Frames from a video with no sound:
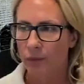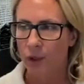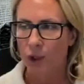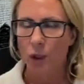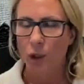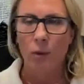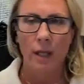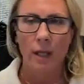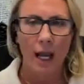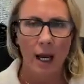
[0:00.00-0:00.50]

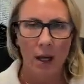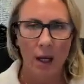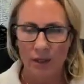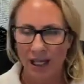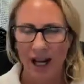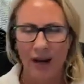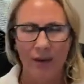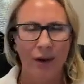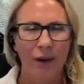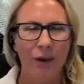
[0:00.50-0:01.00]
student
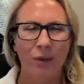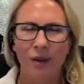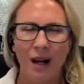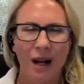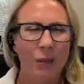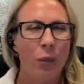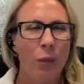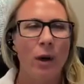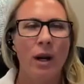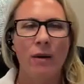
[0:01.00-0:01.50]
housing, or
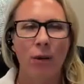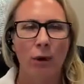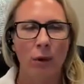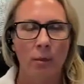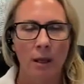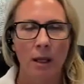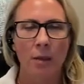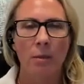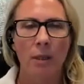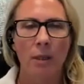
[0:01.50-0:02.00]
whatever
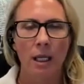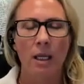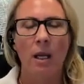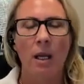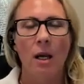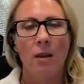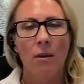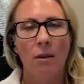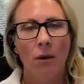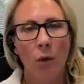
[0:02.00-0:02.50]
it may
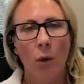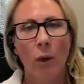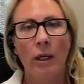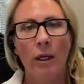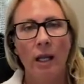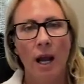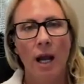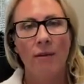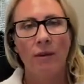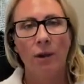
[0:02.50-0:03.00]
be. They're
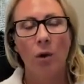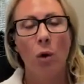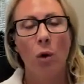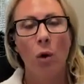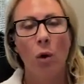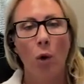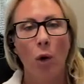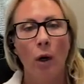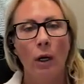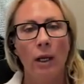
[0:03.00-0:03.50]
going to have a
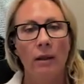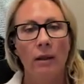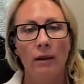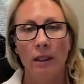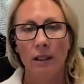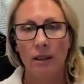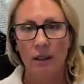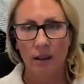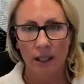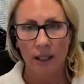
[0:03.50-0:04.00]
core, and I
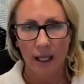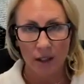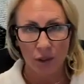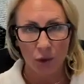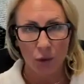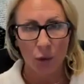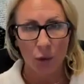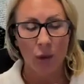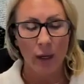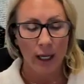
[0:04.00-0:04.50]
think that that's
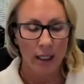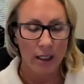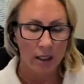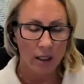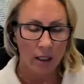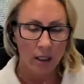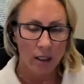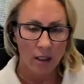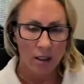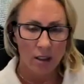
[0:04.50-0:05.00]

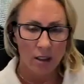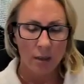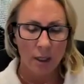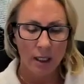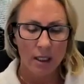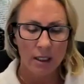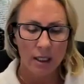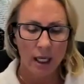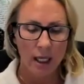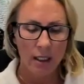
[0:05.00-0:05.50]
great to
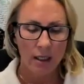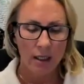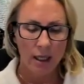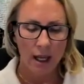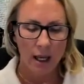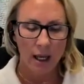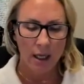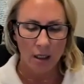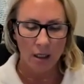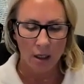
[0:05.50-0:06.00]
maintain
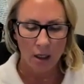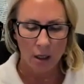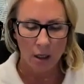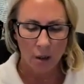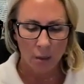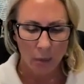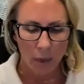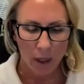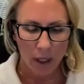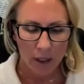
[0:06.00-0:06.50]
that.
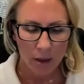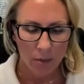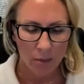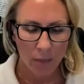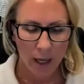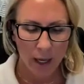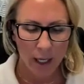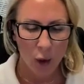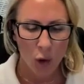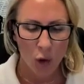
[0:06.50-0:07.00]
But
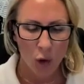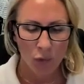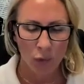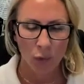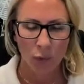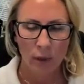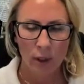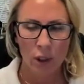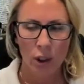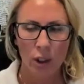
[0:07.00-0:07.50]
my
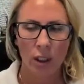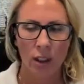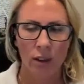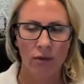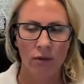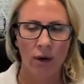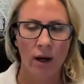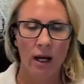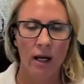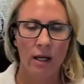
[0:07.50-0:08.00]
overreaching
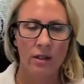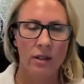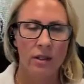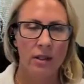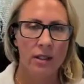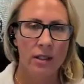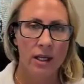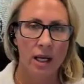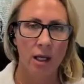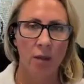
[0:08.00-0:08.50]
advice,
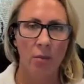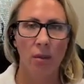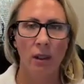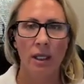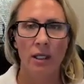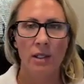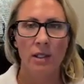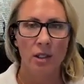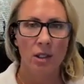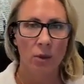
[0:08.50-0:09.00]
and this kind of
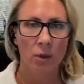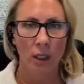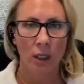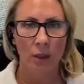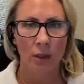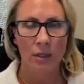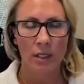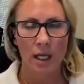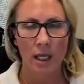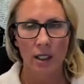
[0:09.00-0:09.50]
plays into what
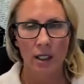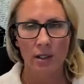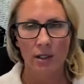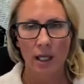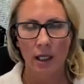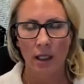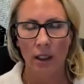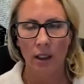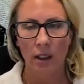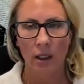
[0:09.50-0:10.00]
I was saying a
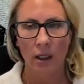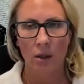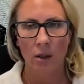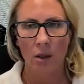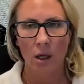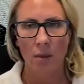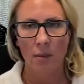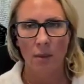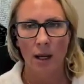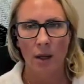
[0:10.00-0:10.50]
second ago
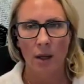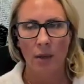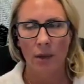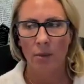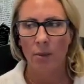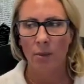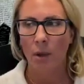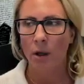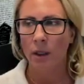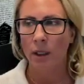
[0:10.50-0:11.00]
about
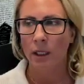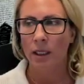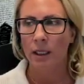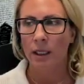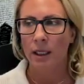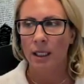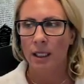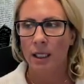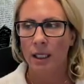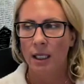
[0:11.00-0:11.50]
the
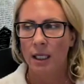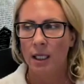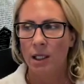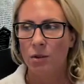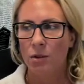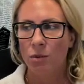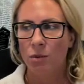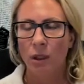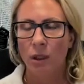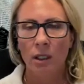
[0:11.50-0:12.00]
market,
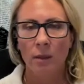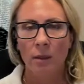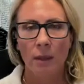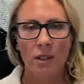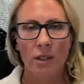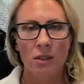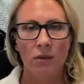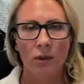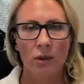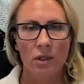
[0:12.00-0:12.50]
is really
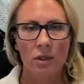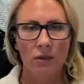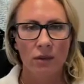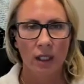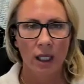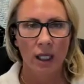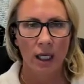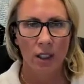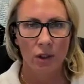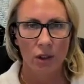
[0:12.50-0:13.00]
about
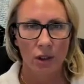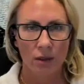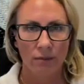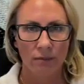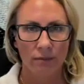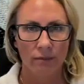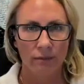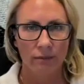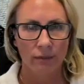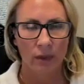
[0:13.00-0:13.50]

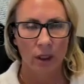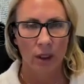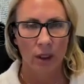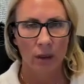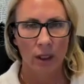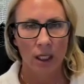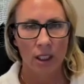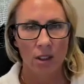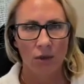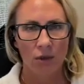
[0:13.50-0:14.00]
diversification.
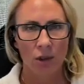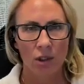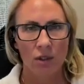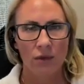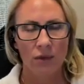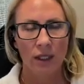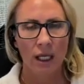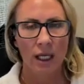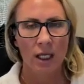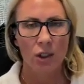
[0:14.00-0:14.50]
Okay,
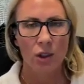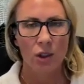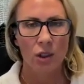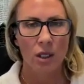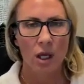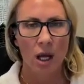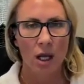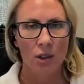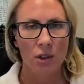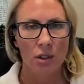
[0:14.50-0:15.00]

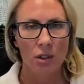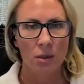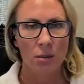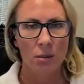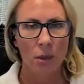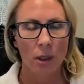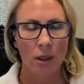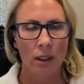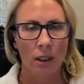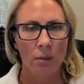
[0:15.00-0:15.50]
diversification, not just
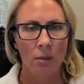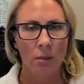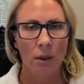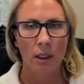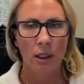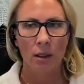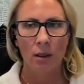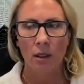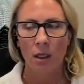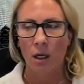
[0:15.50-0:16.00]
in market,
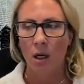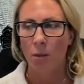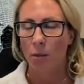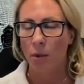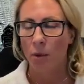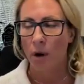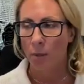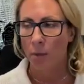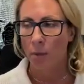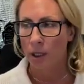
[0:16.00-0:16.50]
but in
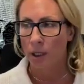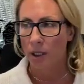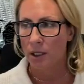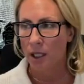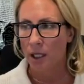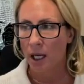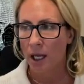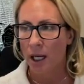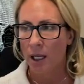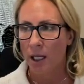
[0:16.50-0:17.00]
property
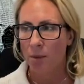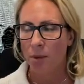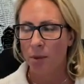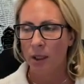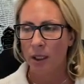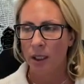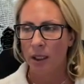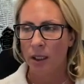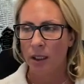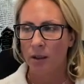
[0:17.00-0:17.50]

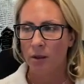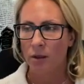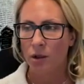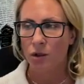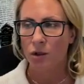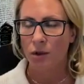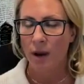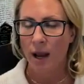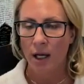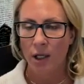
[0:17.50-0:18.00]
type, in
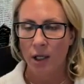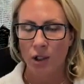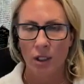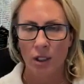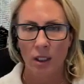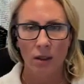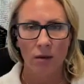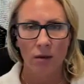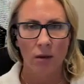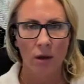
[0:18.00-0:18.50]

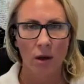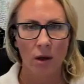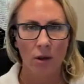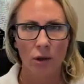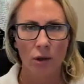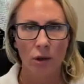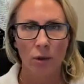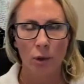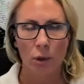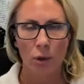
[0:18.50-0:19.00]
strategy,
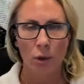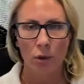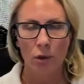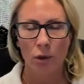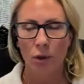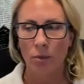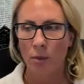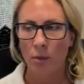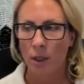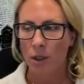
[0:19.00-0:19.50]
long-term,
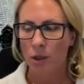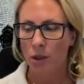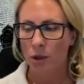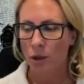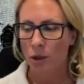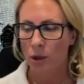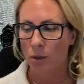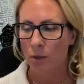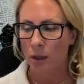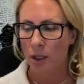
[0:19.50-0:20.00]
short-term,
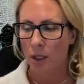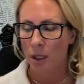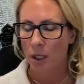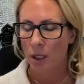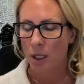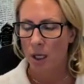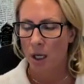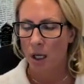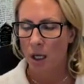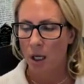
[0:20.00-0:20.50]
mid-term,
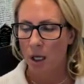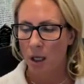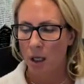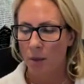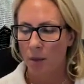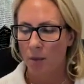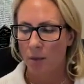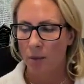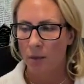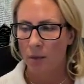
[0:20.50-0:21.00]

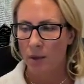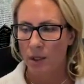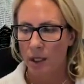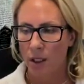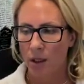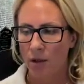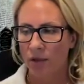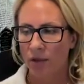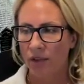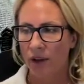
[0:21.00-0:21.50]

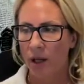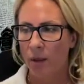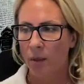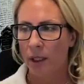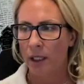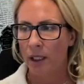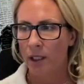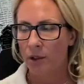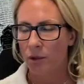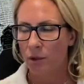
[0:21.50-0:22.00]
single
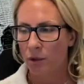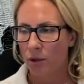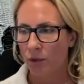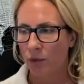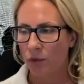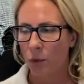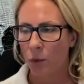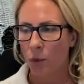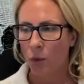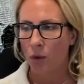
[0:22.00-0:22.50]
family, 2 to
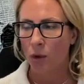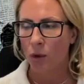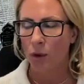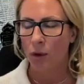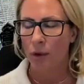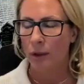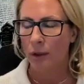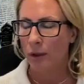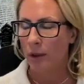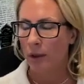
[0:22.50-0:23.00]

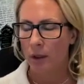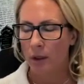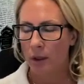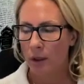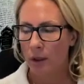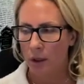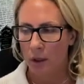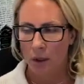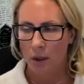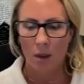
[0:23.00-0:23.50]
4,
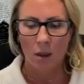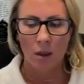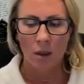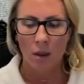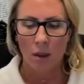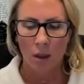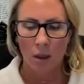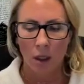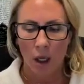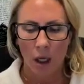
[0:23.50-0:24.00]

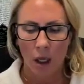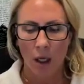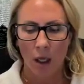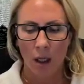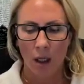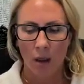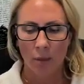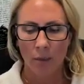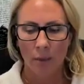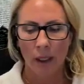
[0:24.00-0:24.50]

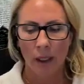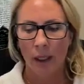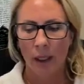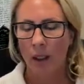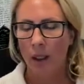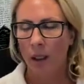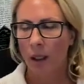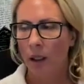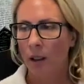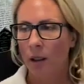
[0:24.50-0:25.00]

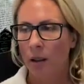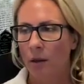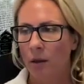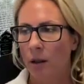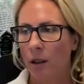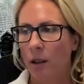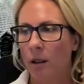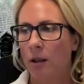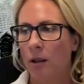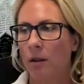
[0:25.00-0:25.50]

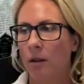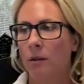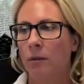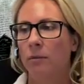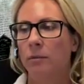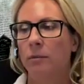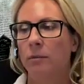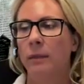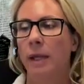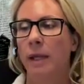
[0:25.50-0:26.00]

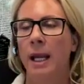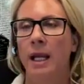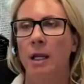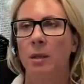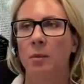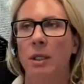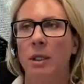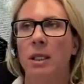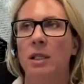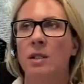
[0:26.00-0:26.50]

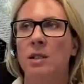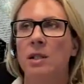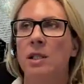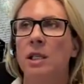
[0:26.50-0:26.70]
A, B,